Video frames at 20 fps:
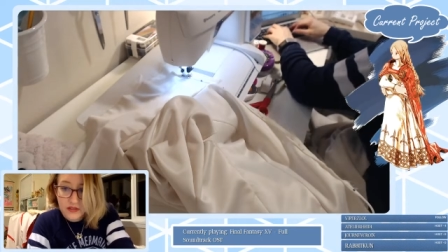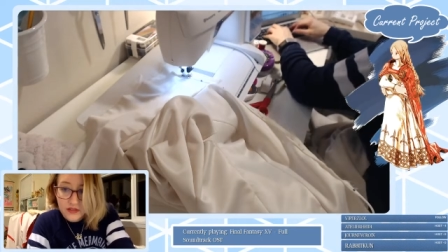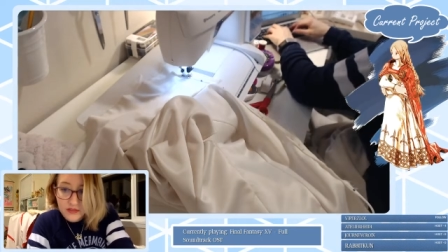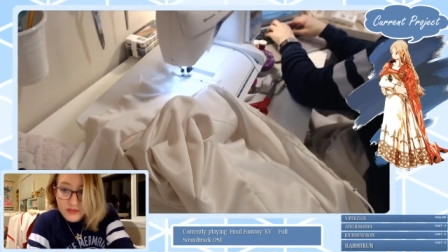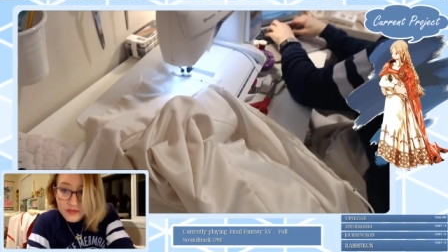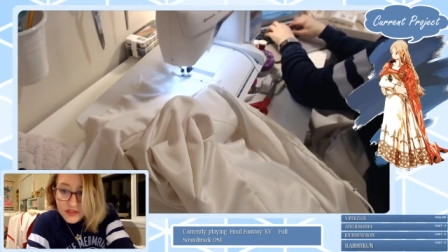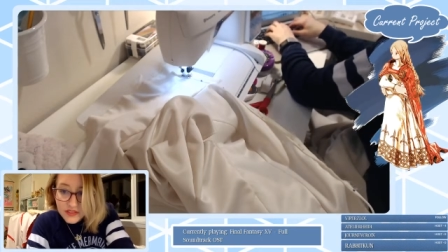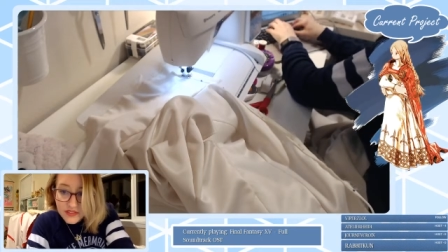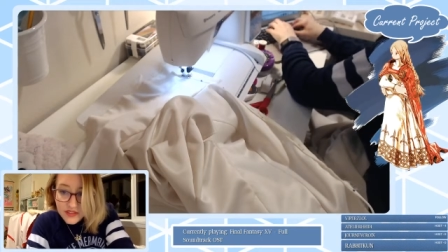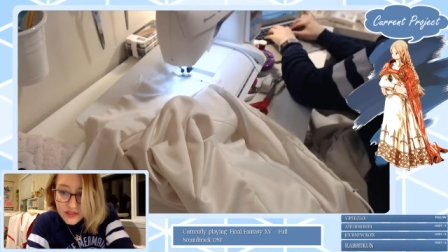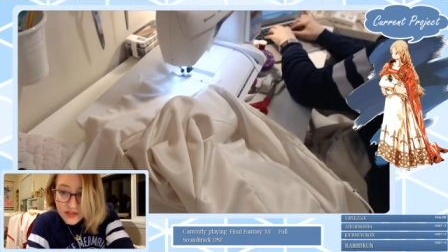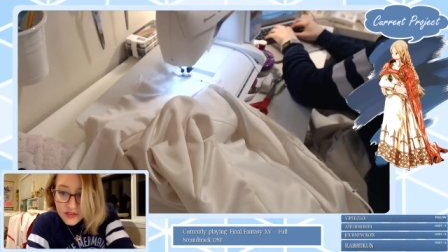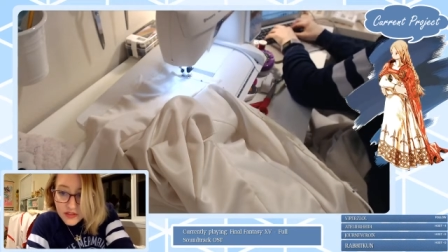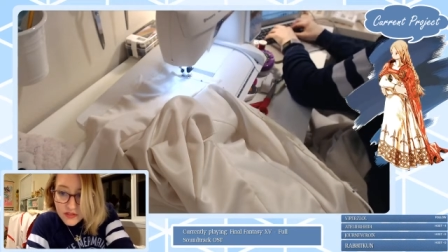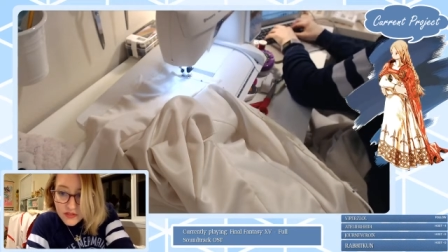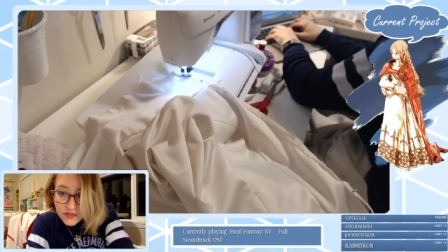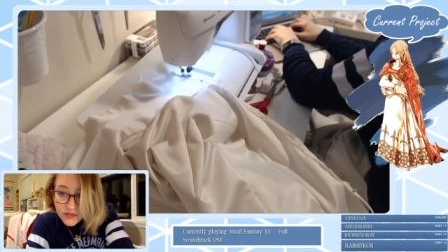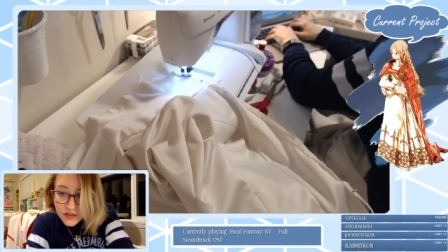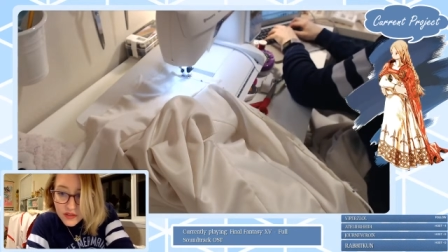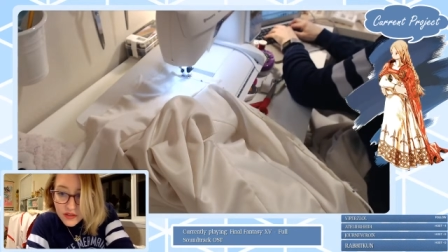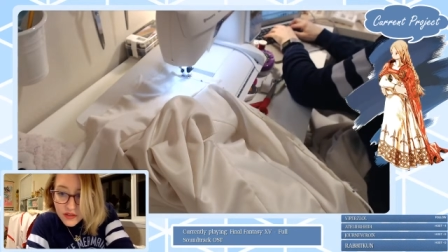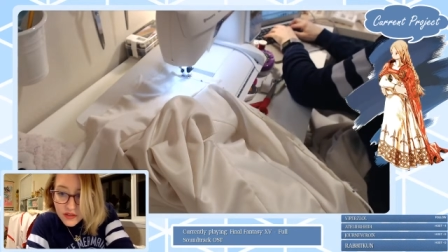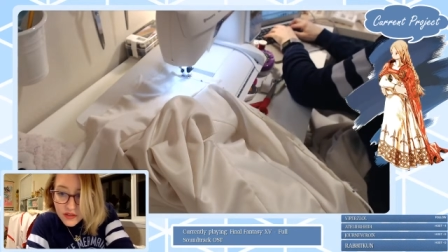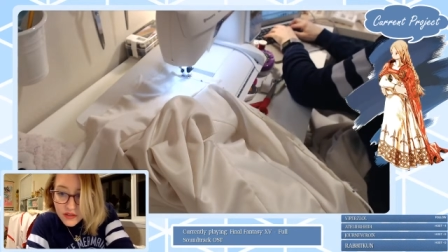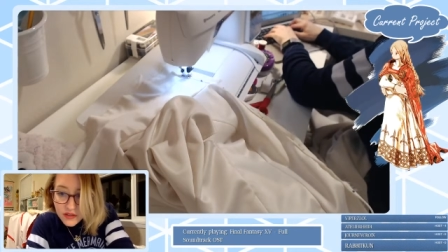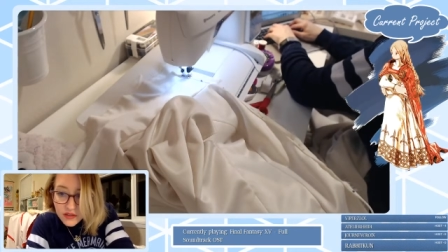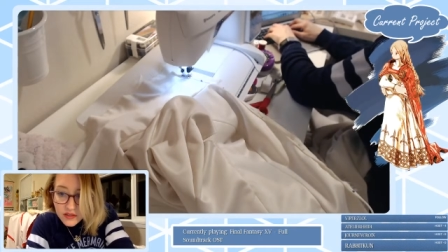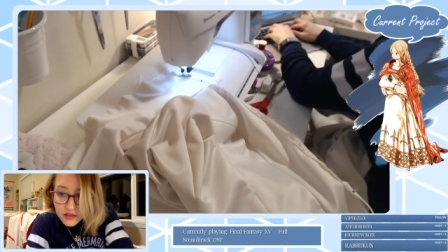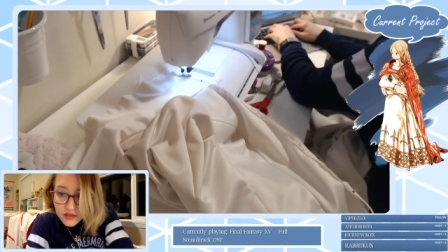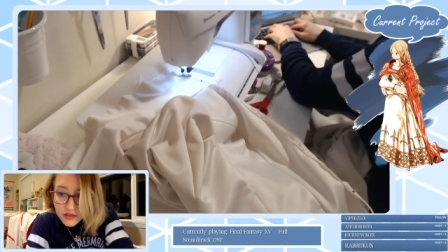You see, Phil,
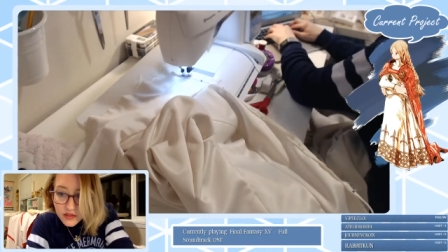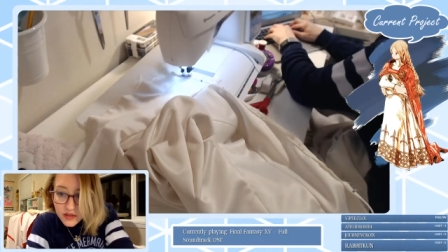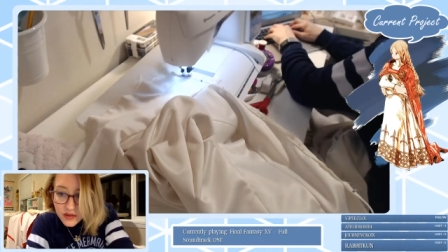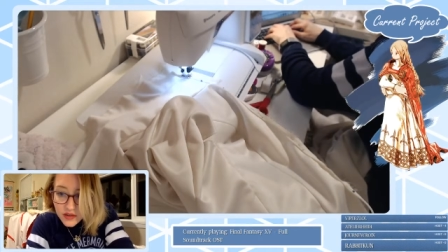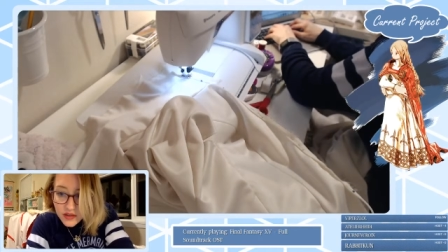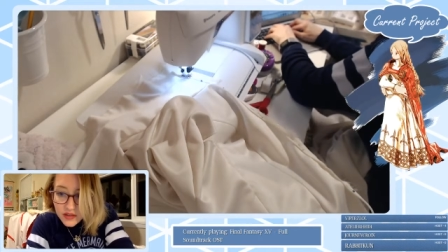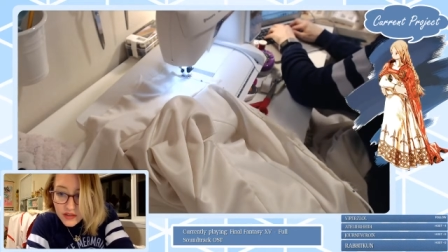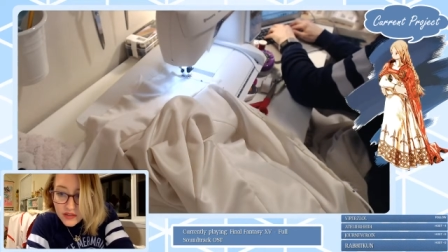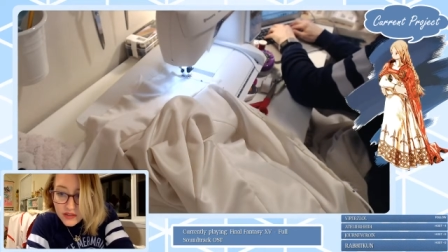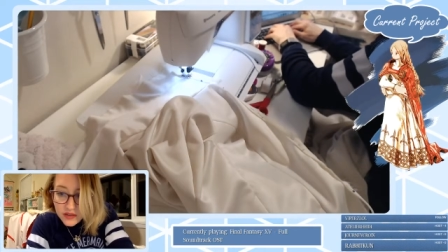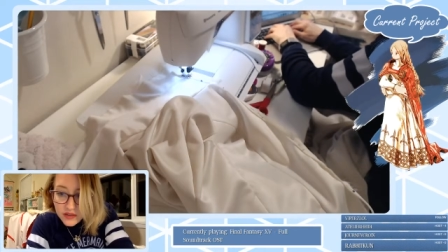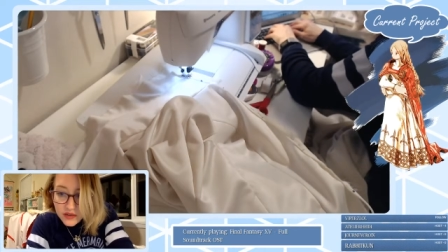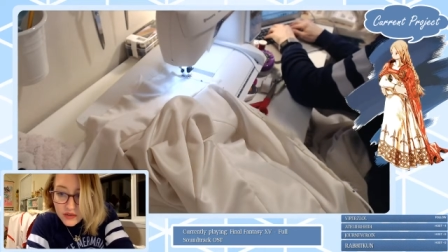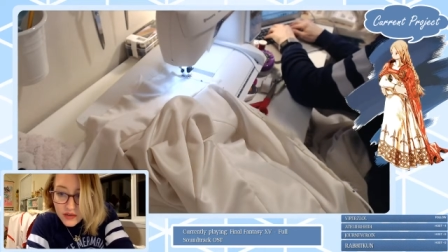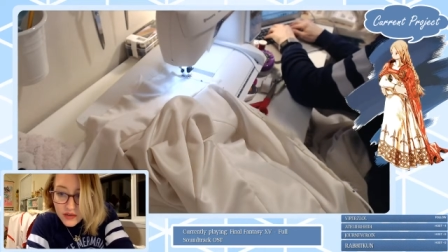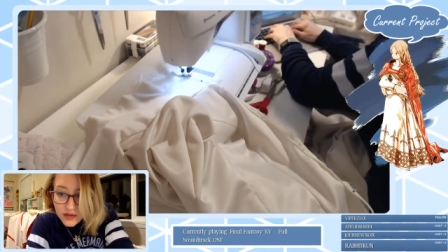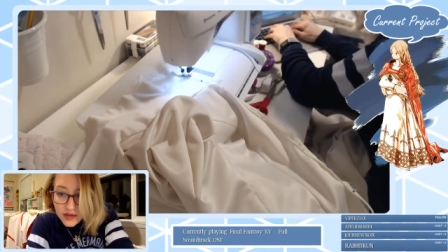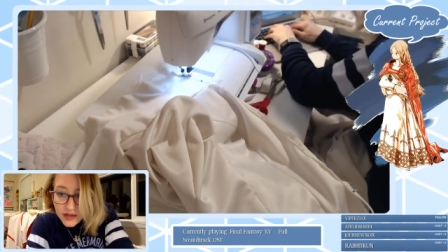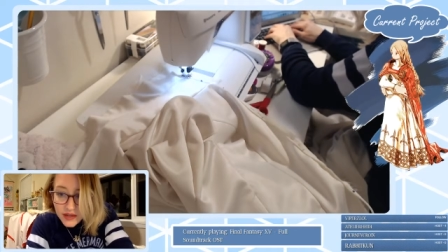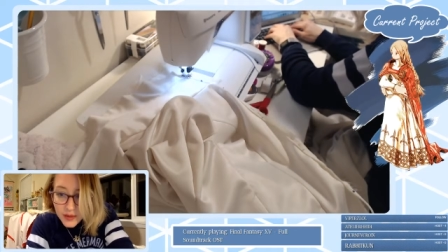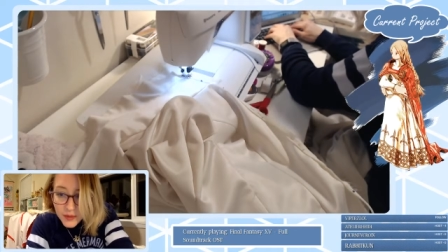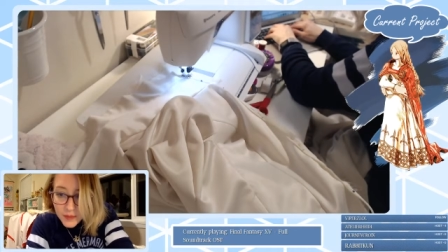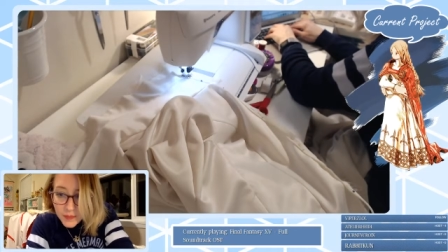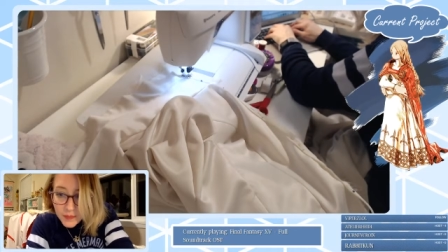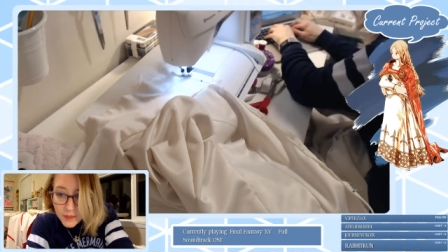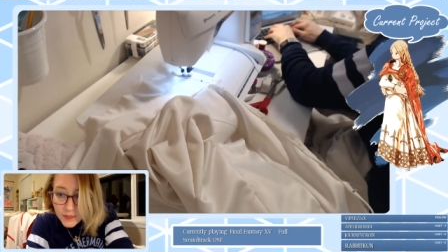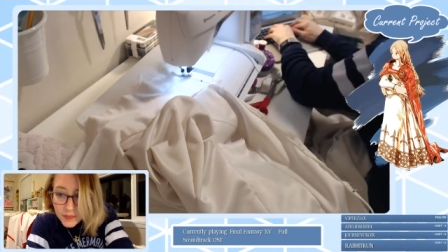I'll go ahead and do it right now.